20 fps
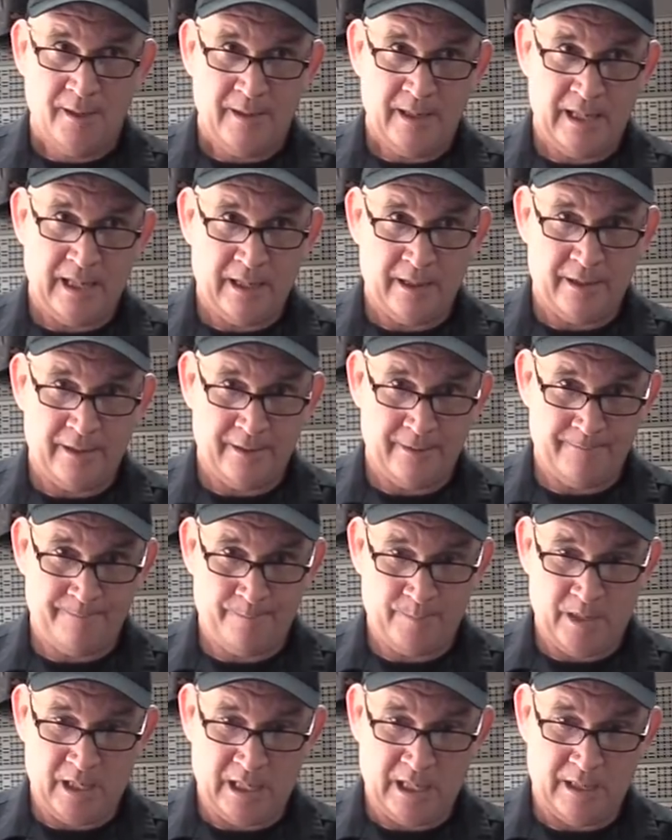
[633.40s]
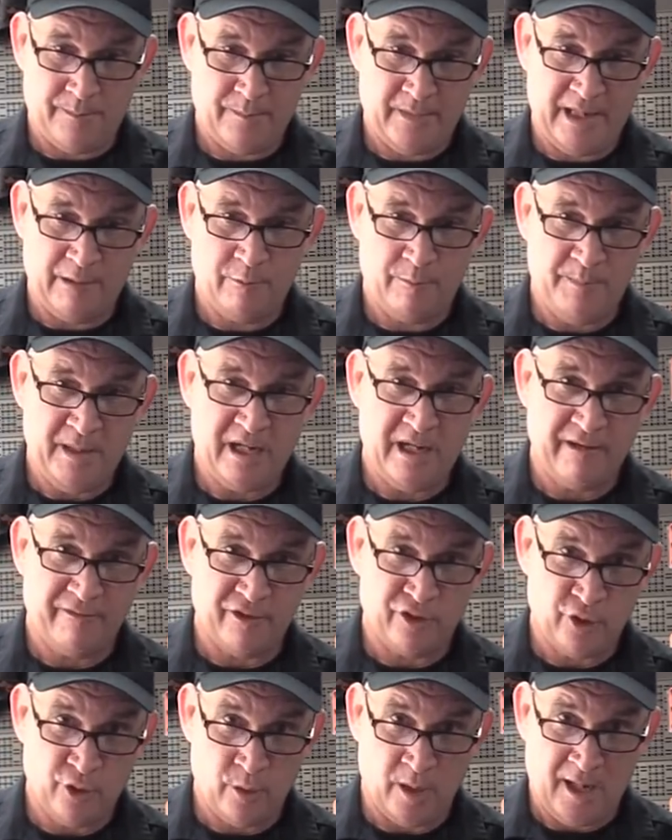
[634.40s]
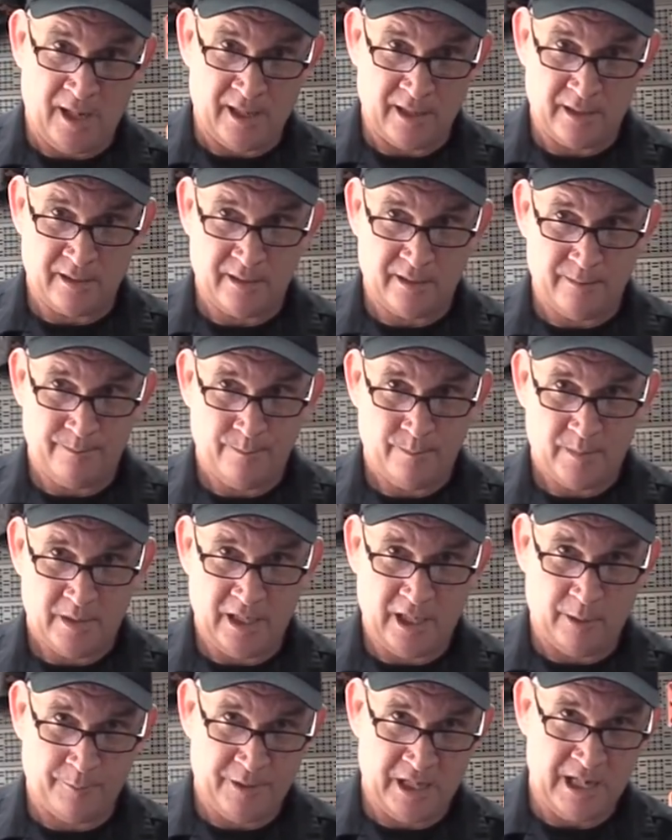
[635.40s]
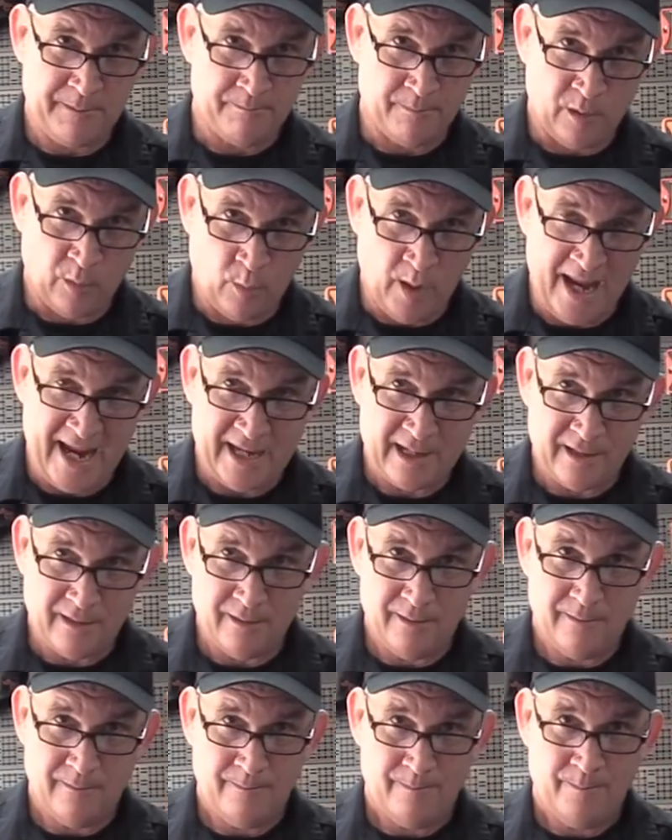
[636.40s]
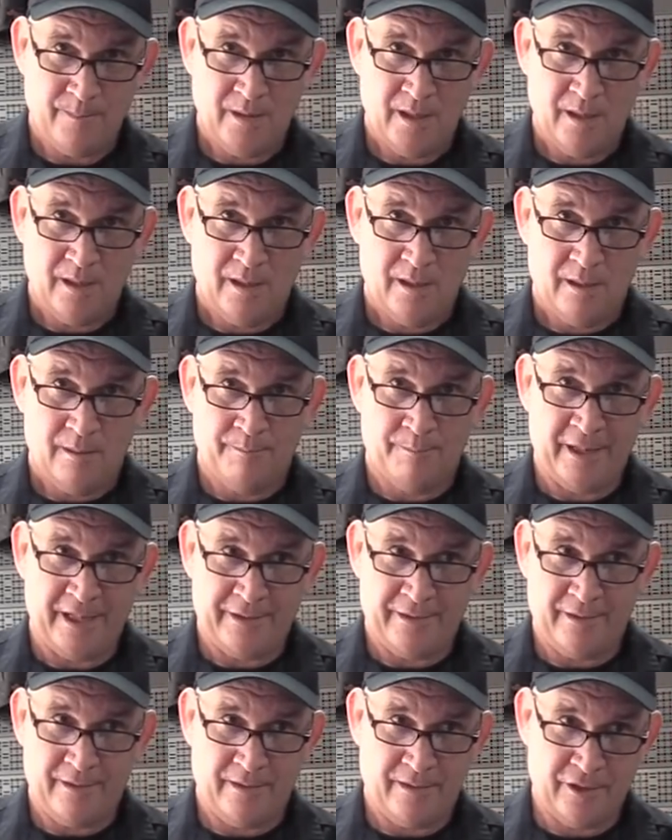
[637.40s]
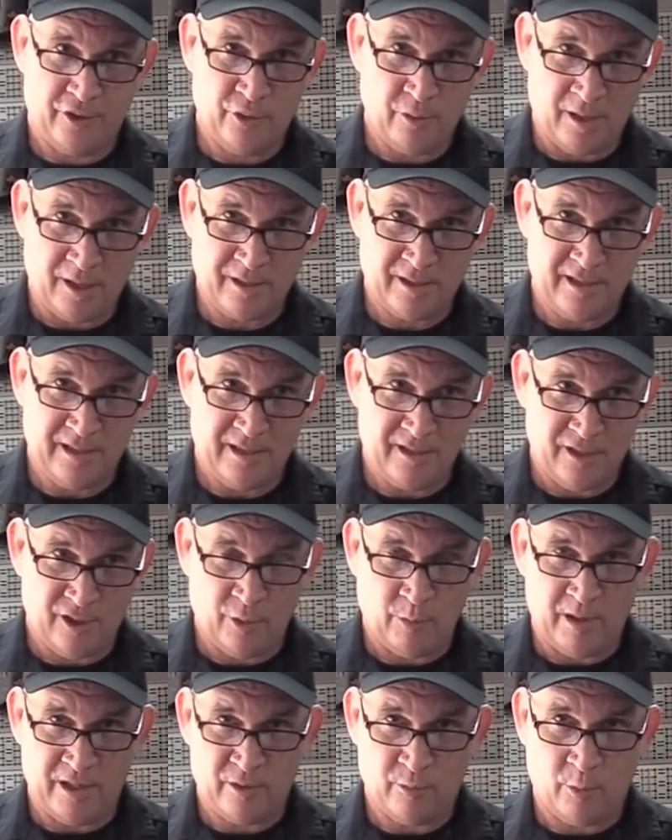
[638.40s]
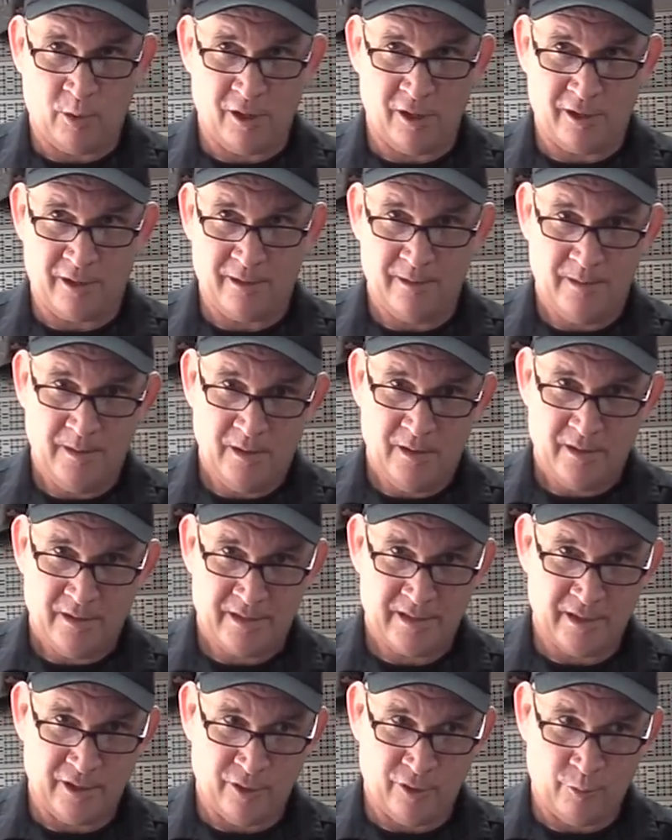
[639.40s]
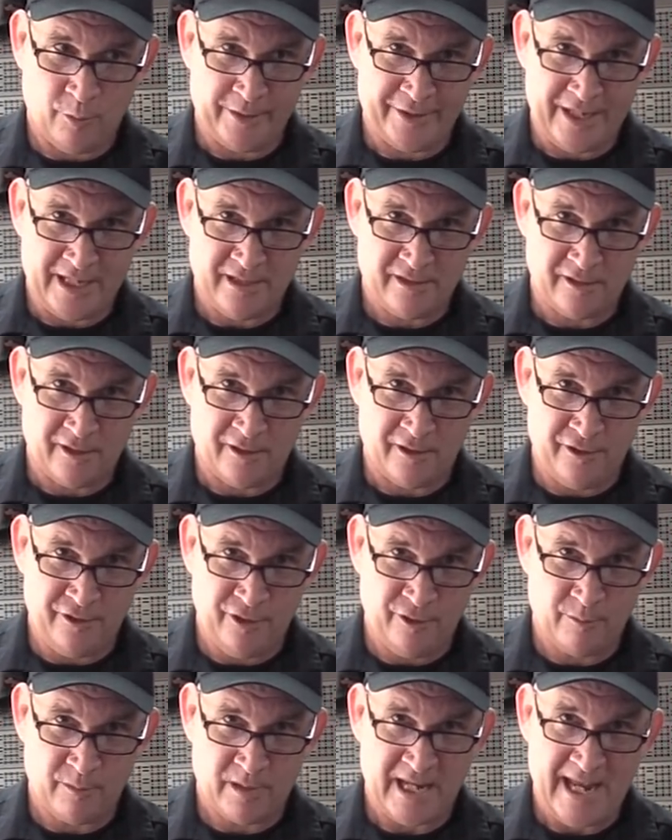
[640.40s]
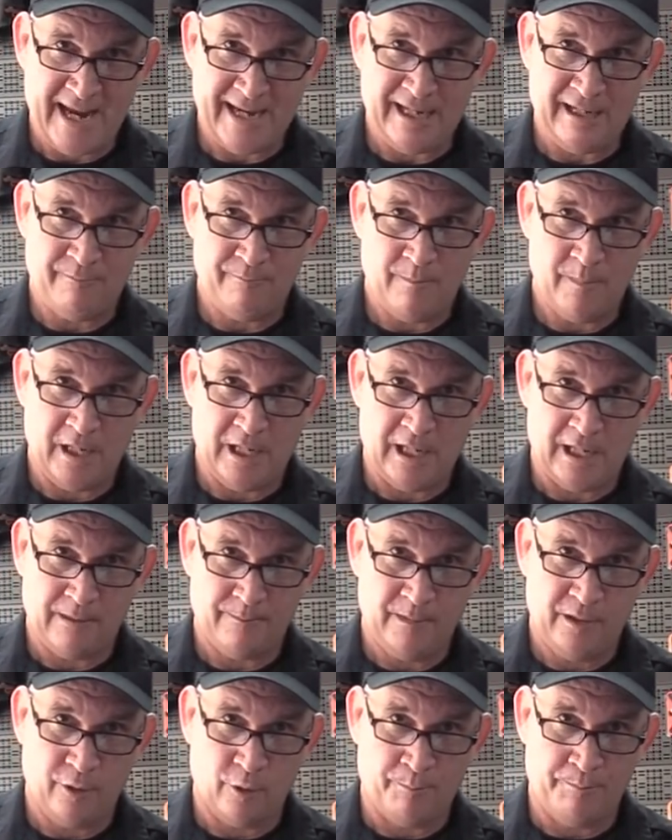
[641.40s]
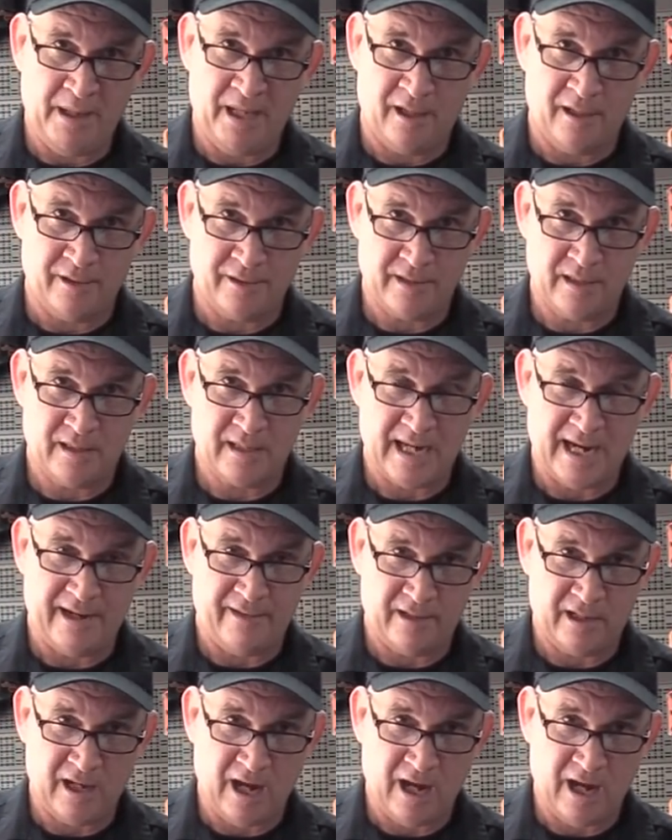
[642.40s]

and they would be given drugs to help keep them awake. But the drugs didn't always work. So what they started doing was hanging little bells inside of the